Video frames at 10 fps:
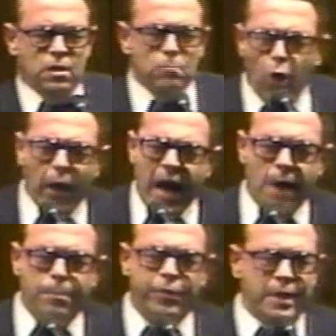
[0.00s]
to
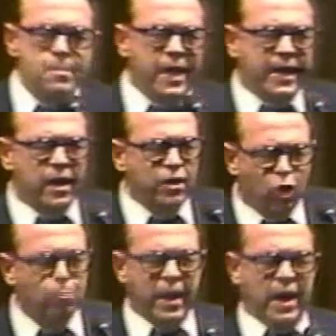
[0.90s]
Moab with Elimelech and
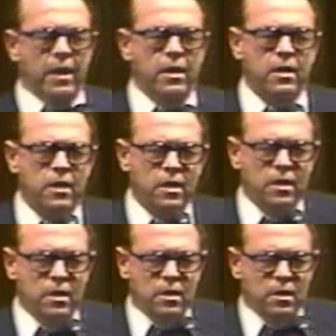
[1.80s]
Naomi.
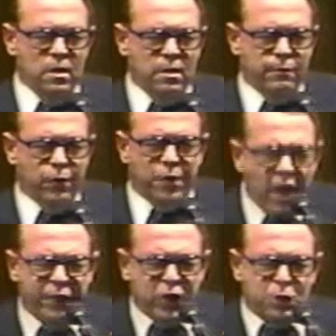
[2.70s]

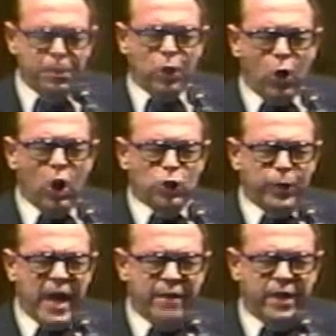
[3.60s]
Forgive us because
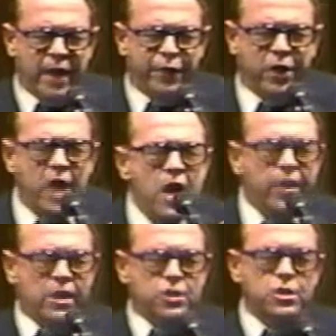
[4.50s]
we haven't had the
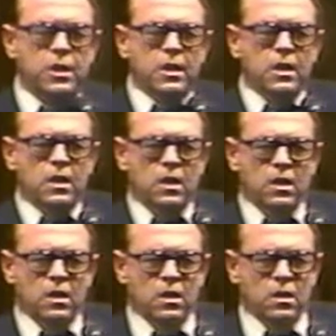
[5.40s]
courage
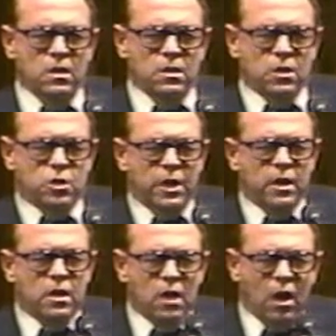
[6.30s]
to
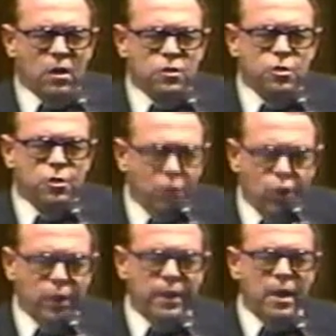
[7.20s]
say God's
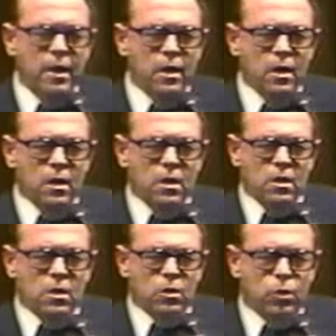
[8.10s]
good,
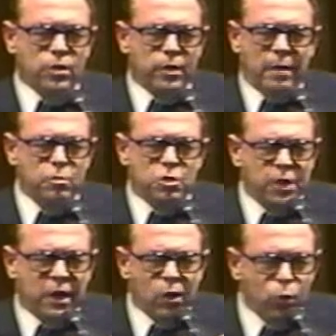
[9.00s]
whether I'm
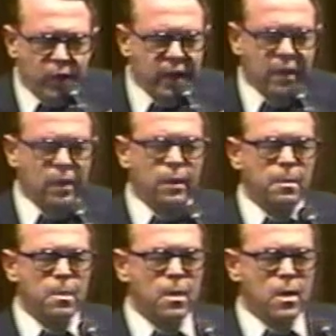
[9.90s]
sick or well,
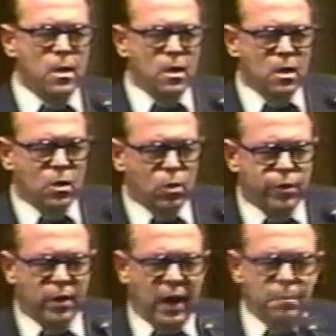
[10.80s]

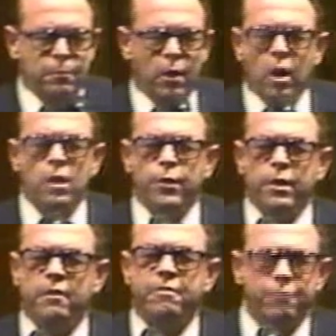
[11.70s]
whether I'm
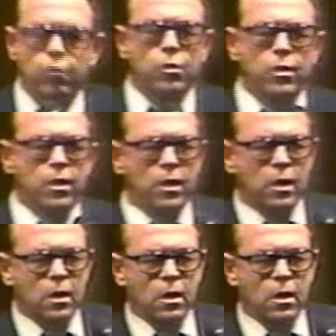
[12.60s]
hungry or full,